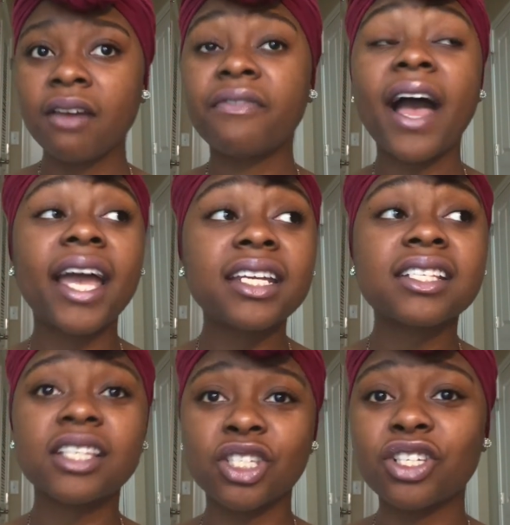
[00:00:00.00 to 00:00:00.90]
Find
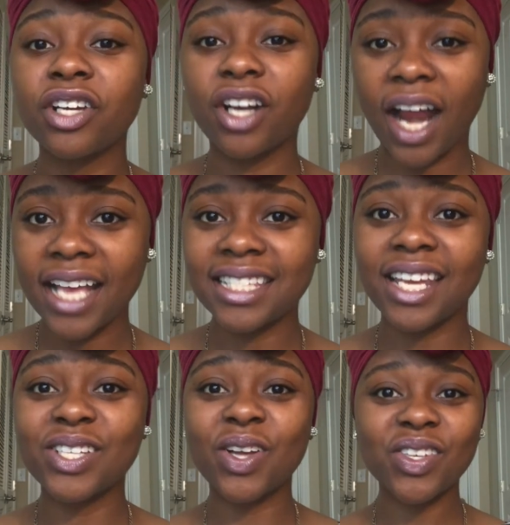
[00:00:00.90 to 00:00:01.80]
a sister in Christ
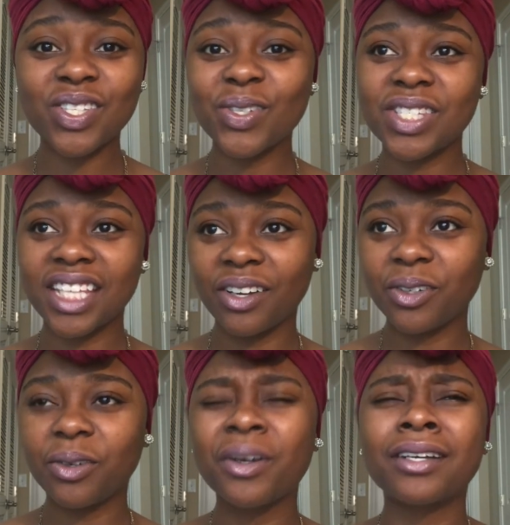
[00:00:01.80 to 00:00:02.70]
that is also
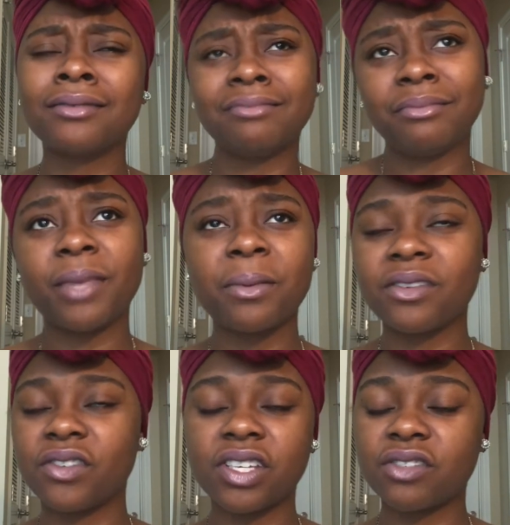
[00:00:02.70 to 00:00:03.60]
single, or maybe
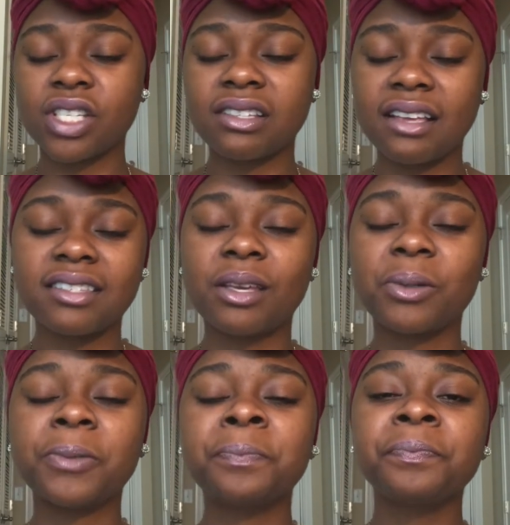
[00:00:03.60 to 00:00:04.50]
even if she's not
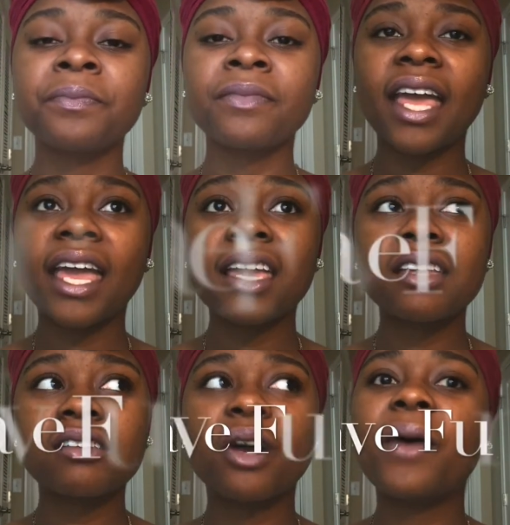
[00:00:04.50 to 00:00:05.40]
single,
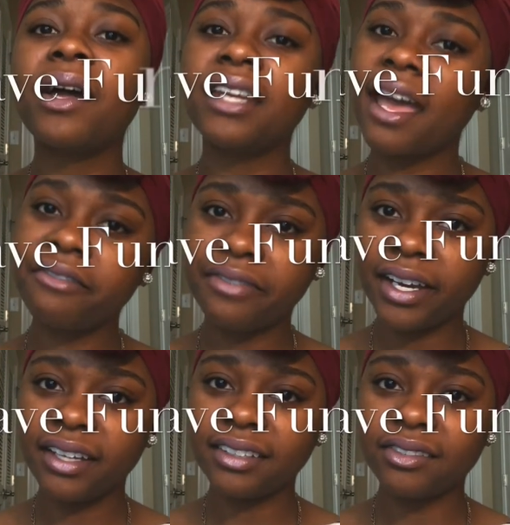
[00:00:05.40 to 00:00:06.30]
and go out and have
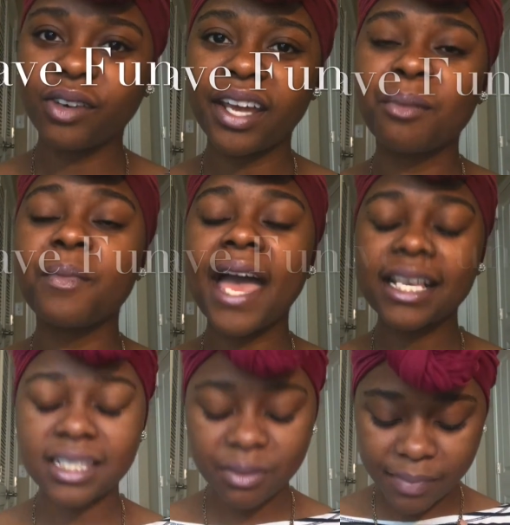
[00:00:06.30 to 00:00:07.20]
fun, right?
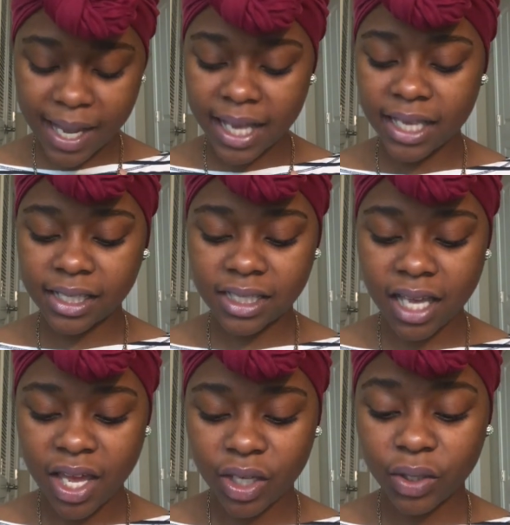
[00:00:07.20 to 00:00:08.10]
Maximize
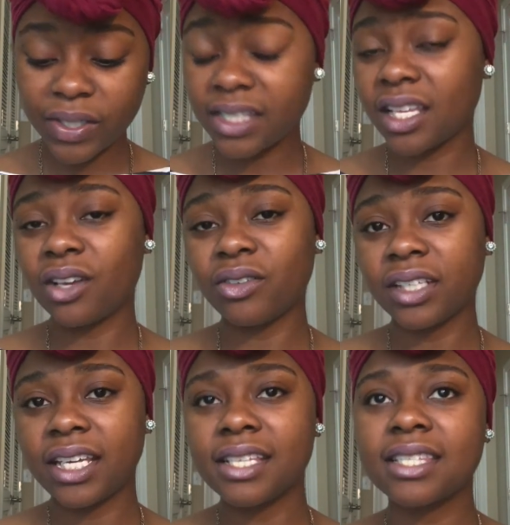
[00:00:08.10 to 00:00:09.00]
your
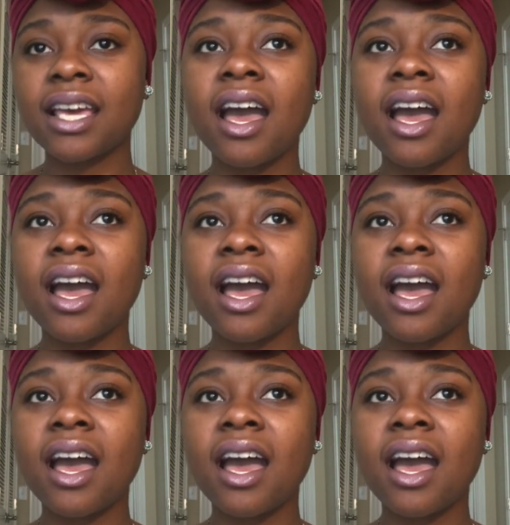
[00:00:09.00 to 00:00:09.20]
singleness.